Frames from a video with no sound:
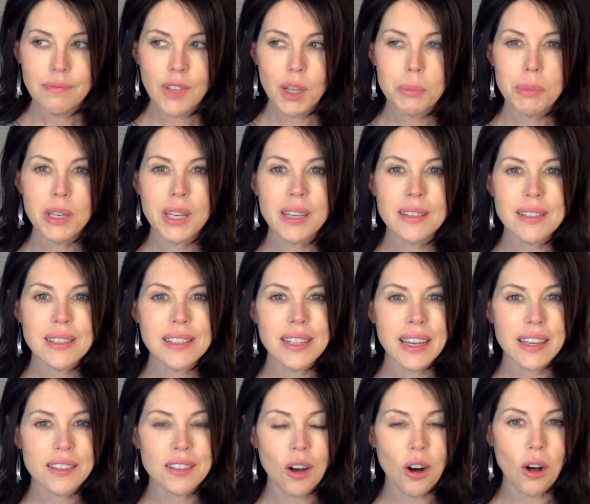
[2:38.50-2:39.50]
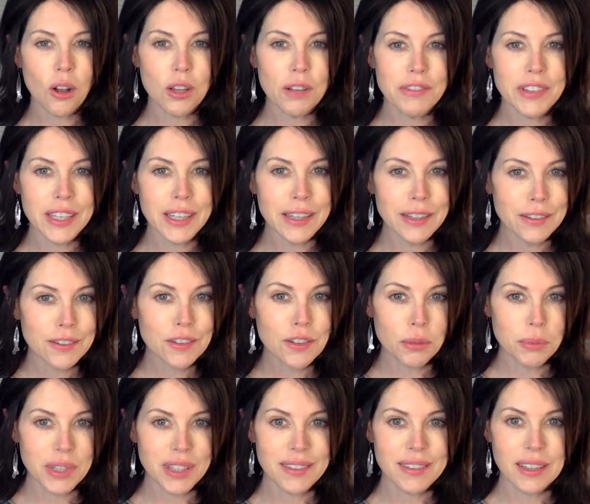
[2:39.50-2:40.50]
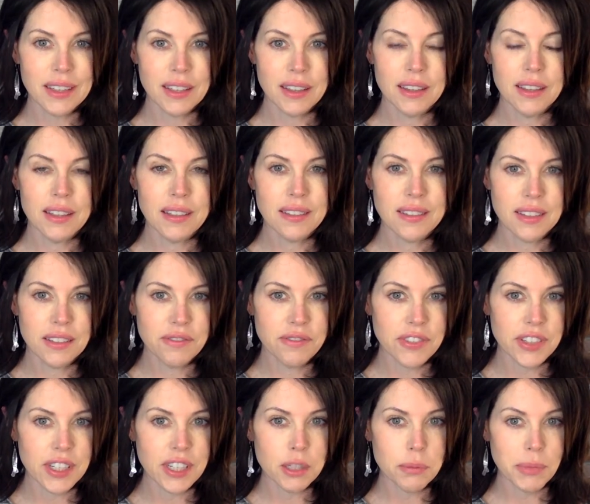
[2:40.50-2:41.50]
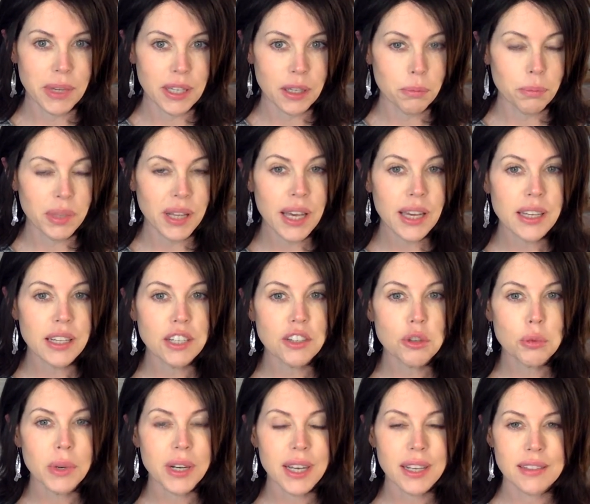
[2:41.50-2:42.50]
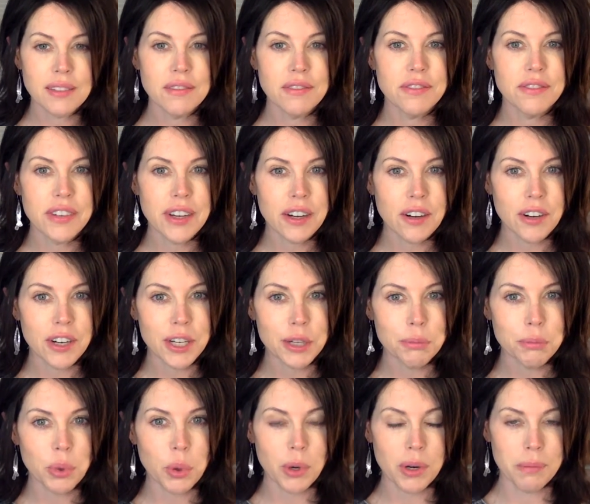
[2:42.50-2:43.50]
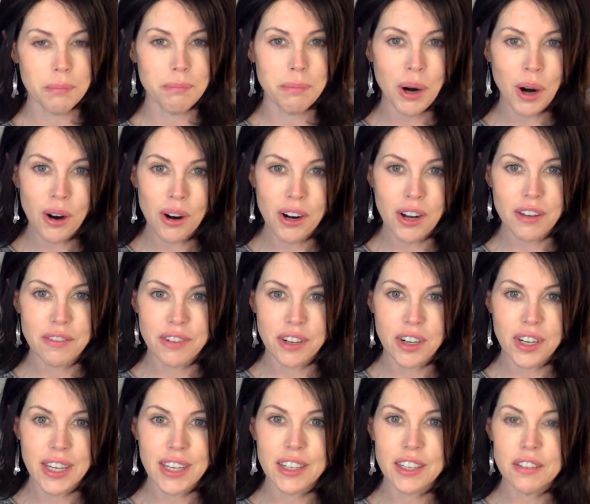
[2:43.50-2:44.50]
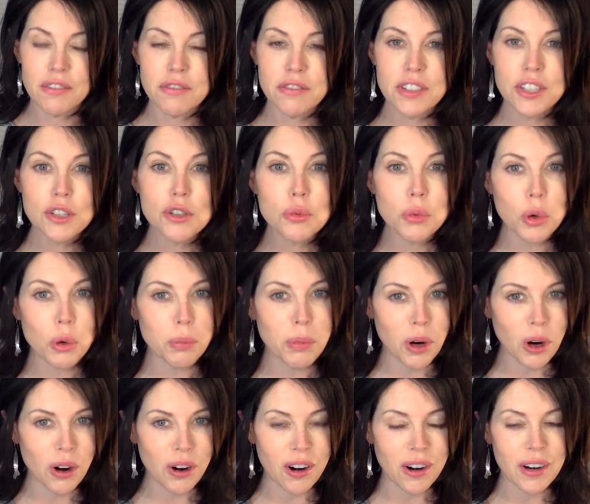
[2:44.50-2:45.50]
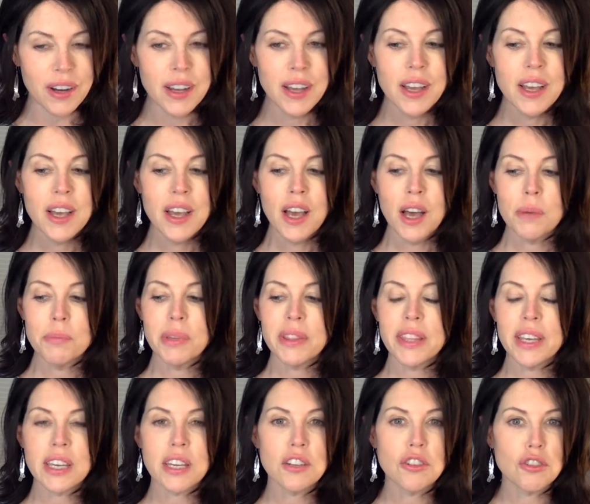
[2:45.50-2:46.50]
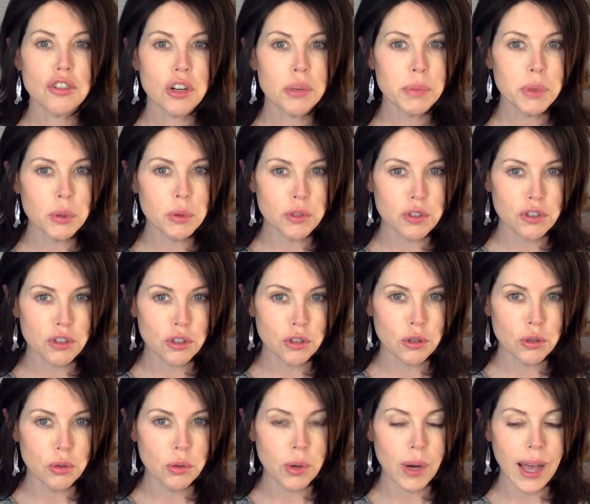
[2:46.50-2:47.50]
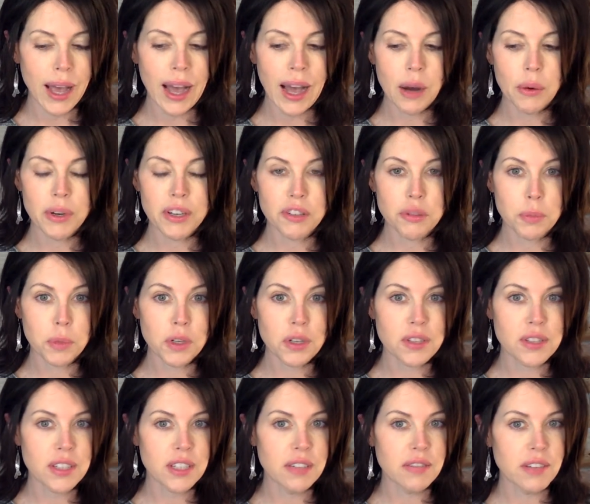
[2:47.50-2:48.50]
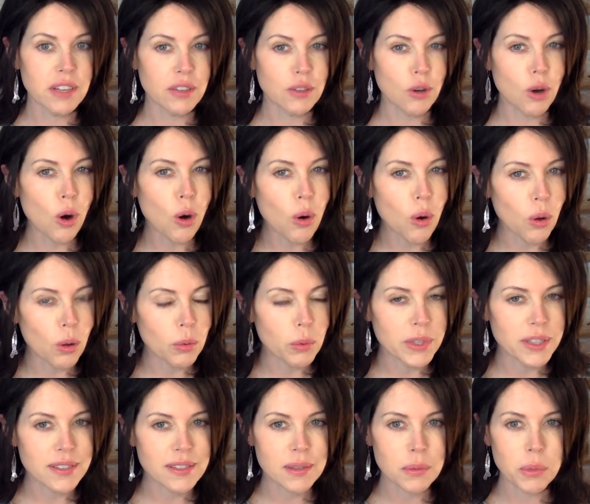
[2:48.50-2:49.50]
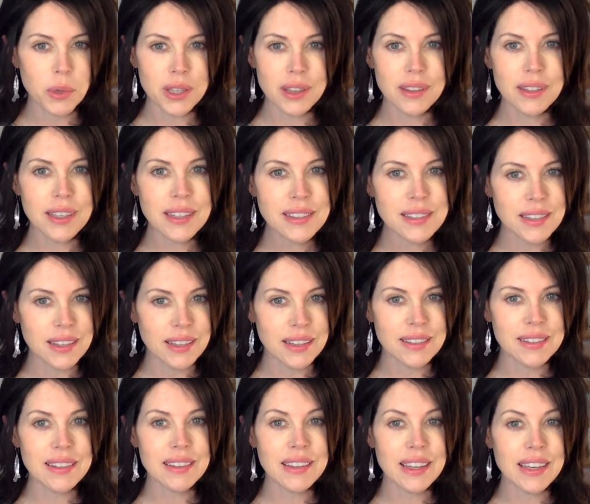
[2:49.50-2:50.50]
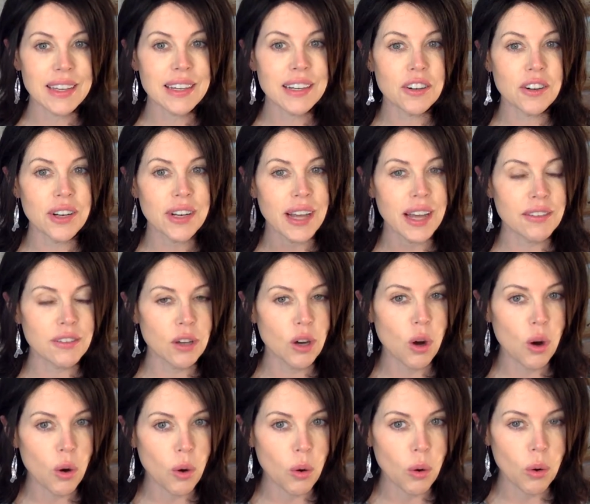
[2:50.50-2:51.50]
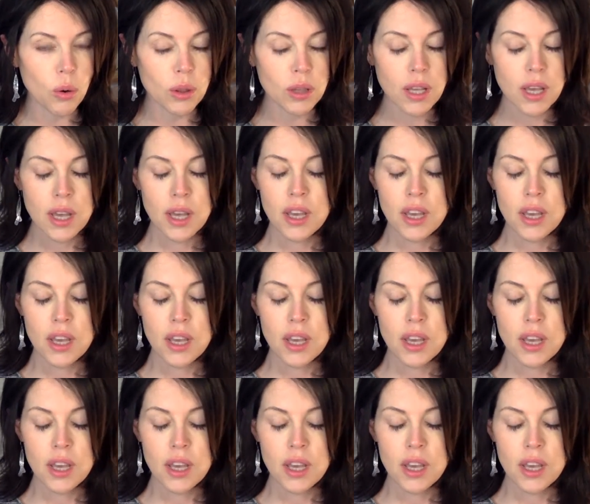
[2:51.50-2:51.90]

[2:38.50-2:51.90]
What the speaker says: Because it takes all of the instruments in this symphony to make it play, and each one has a very important part, a very individual part, but they contribute to how it is perceived as a whole. When someone listens, they hear it as a whole.